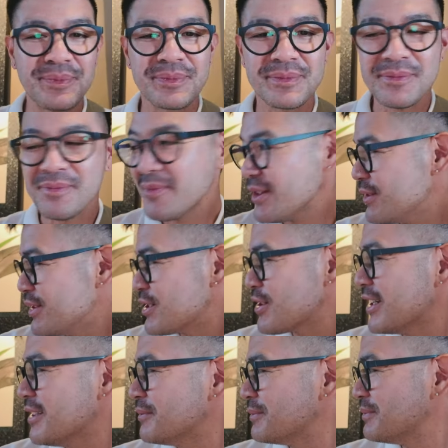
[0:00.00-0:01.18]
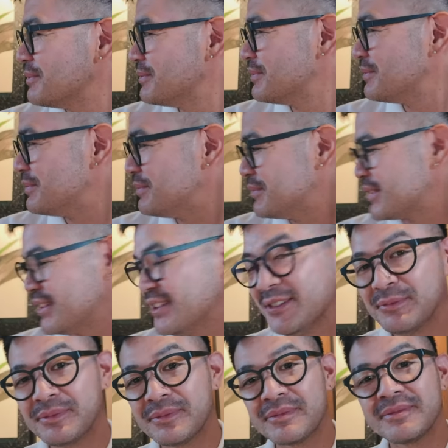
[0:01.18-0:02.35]
Can I try? The matcha tastes
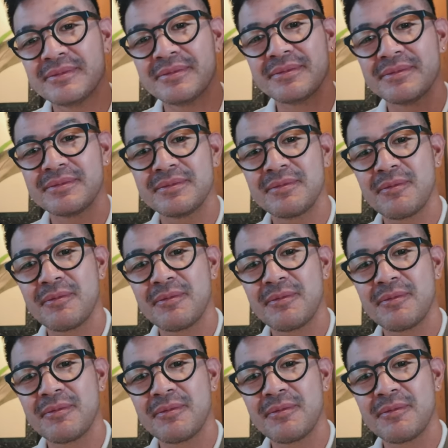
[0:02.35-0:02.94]
different here.